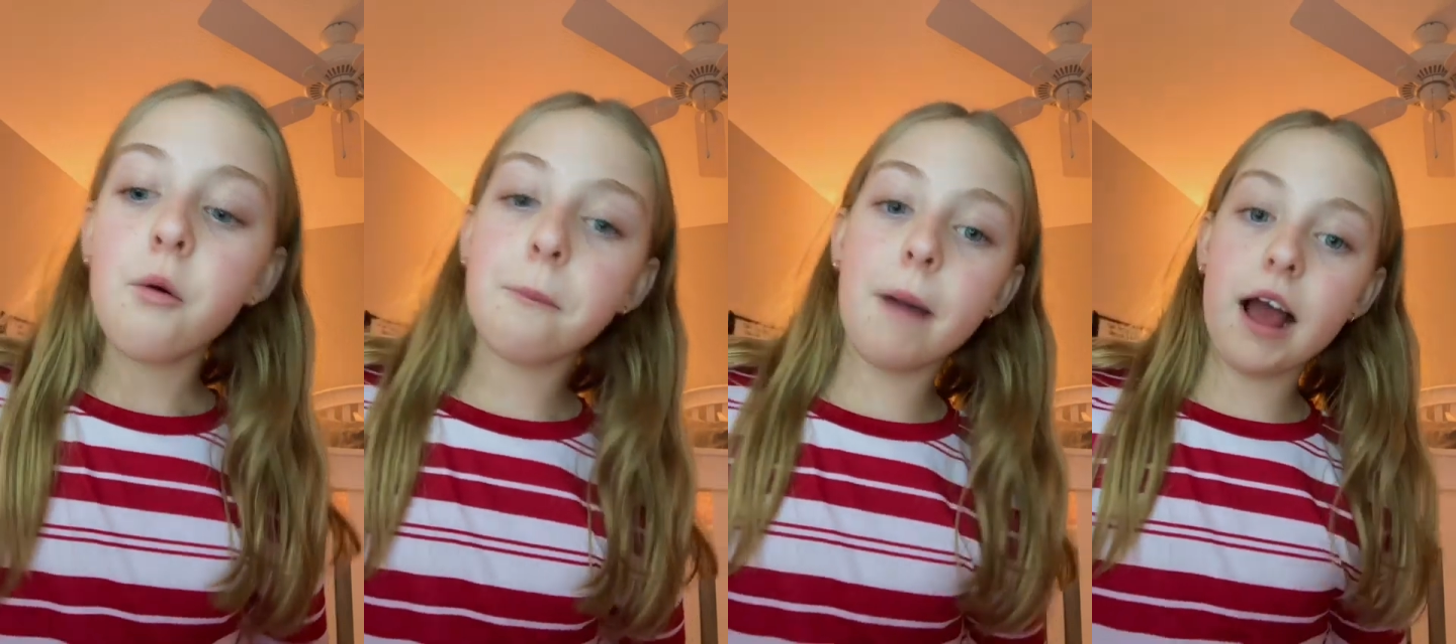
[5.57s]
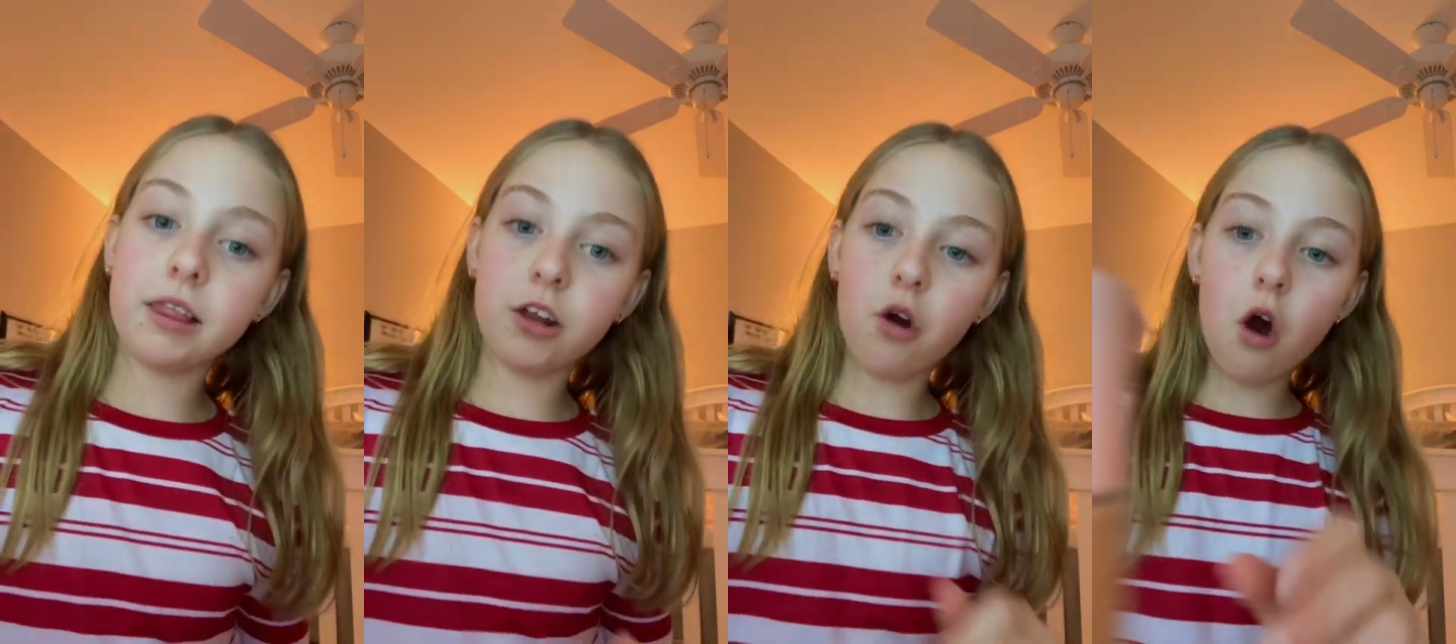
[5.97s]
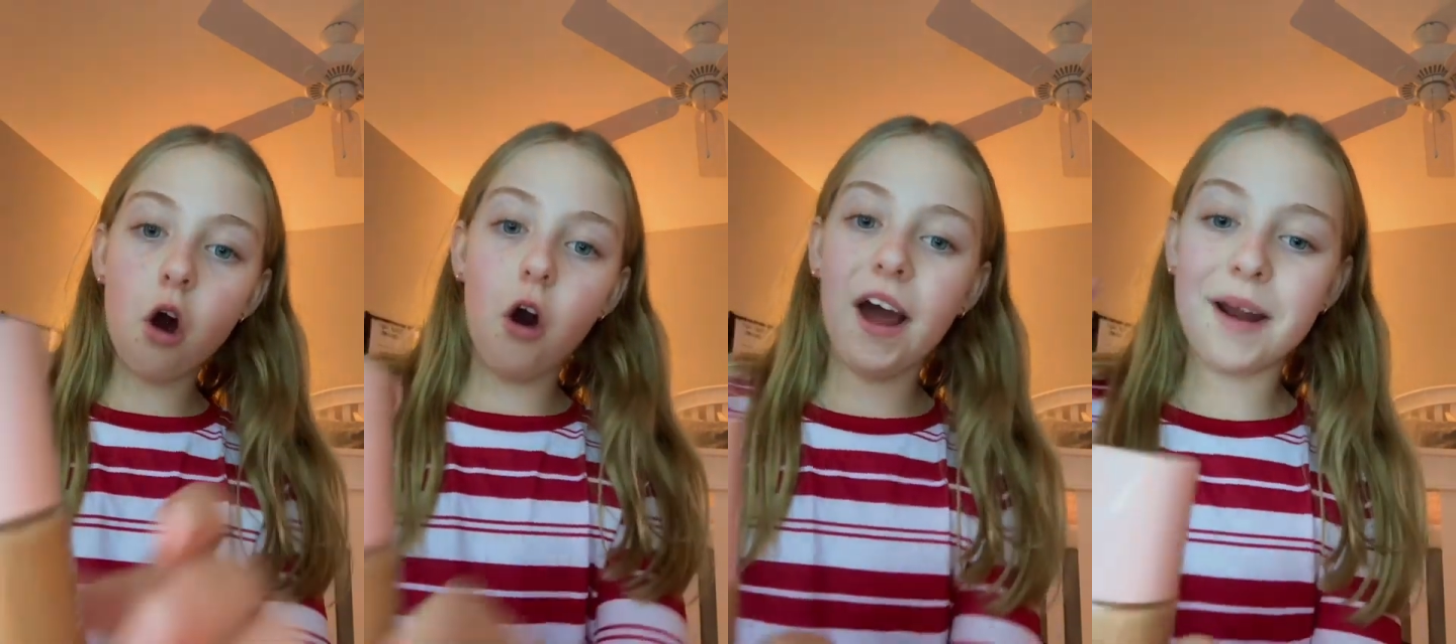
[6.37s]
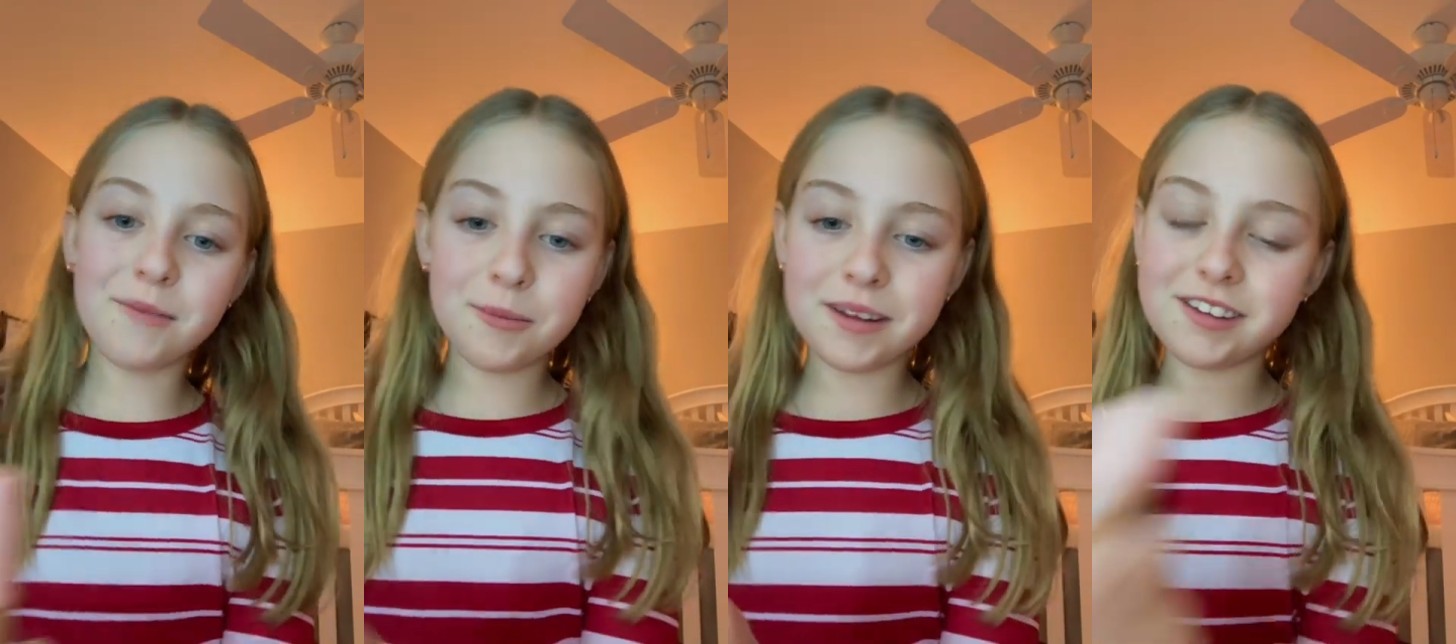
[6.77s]
my little haul, and I'm
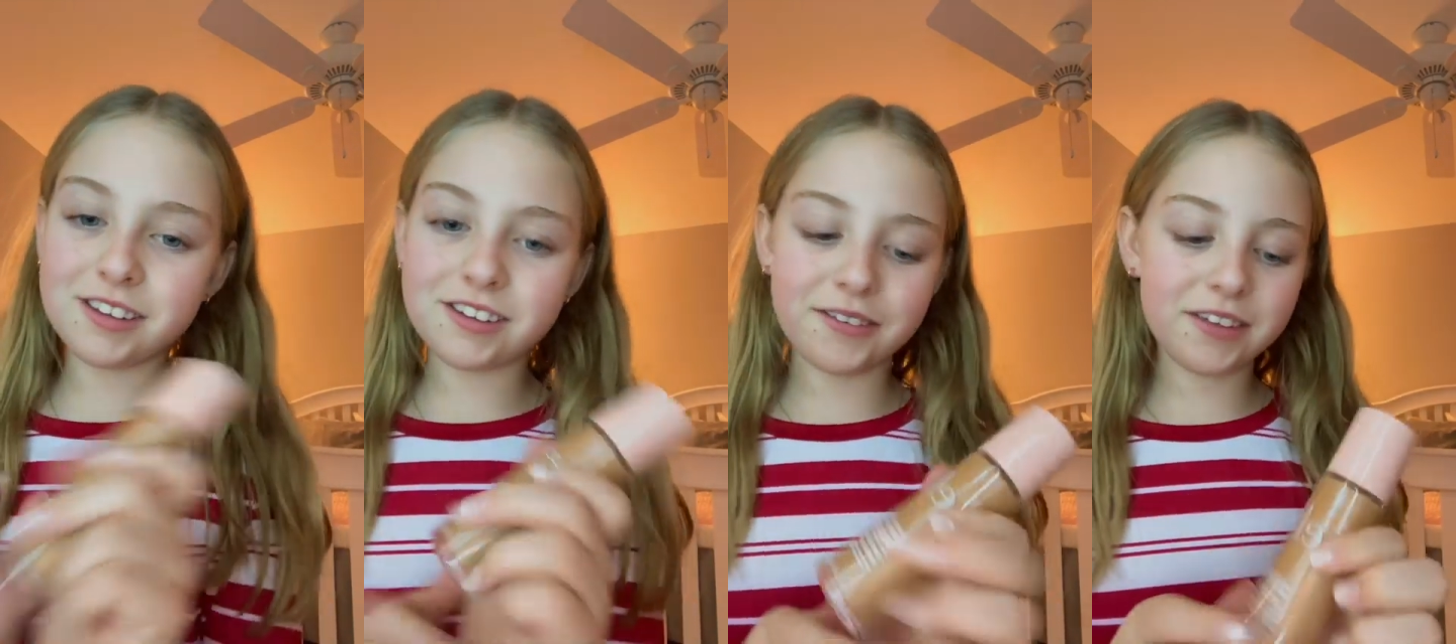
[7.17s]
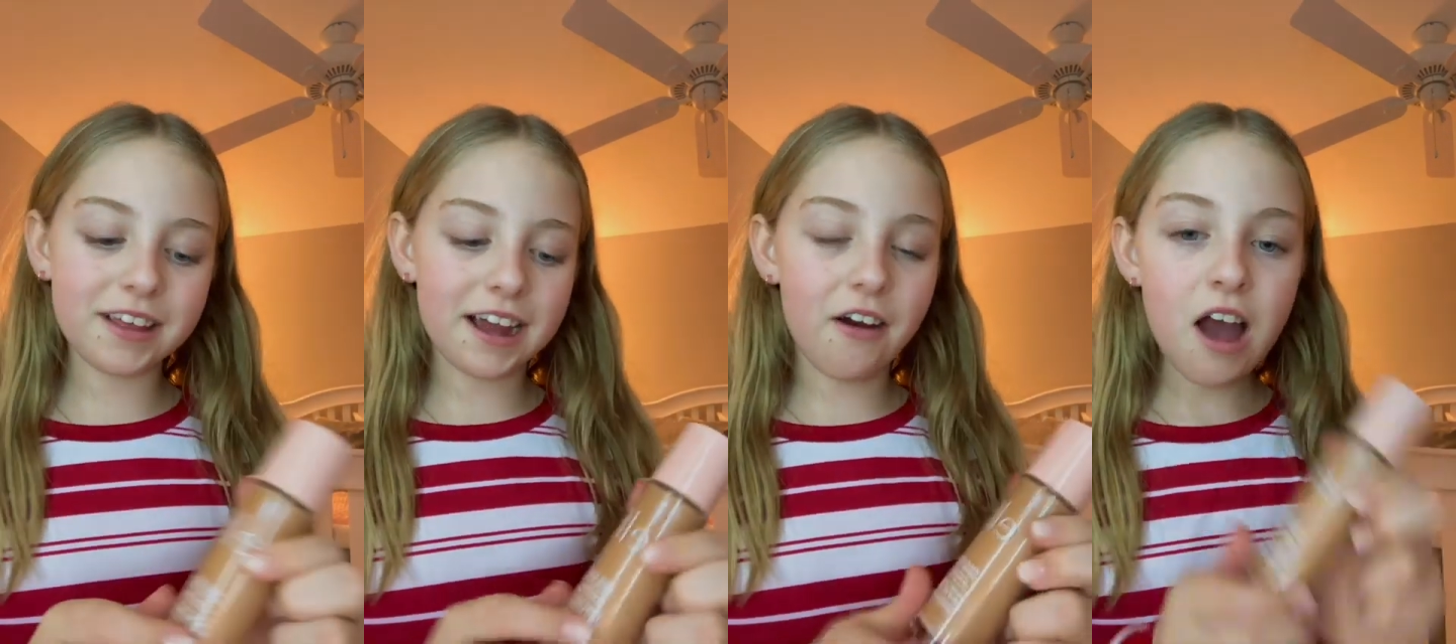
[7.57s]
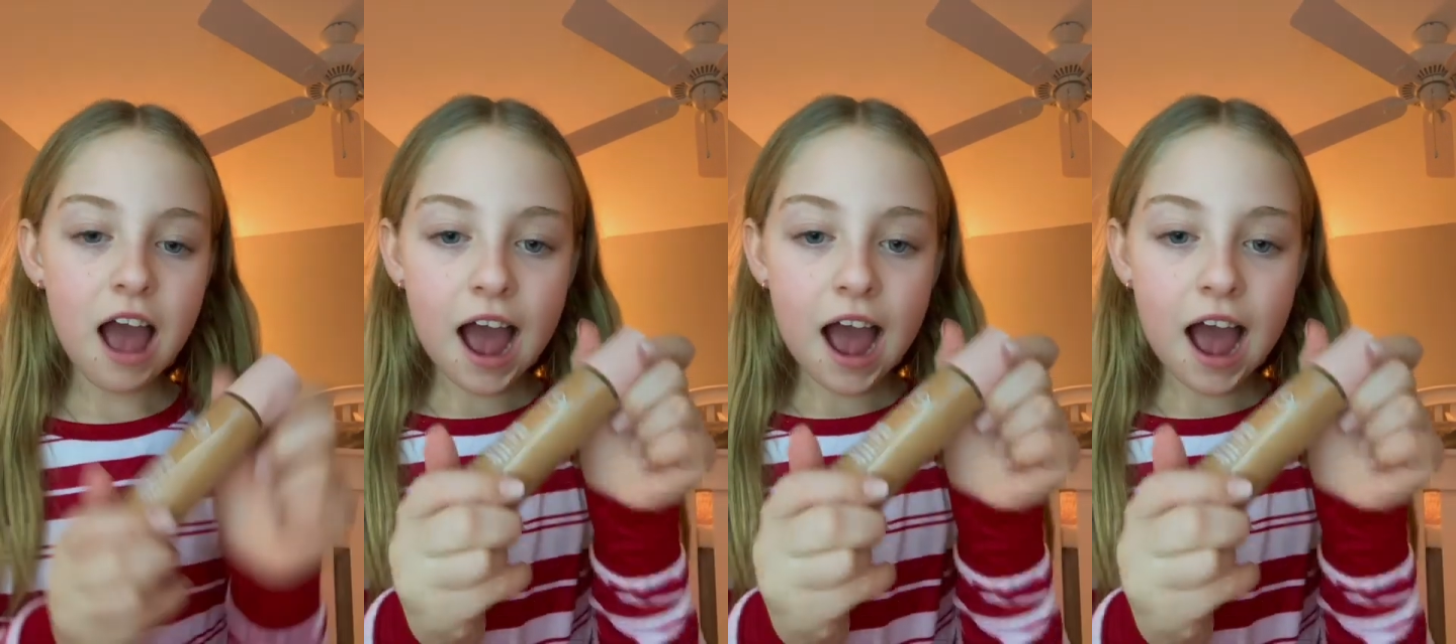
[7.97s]
going to be testing everything out.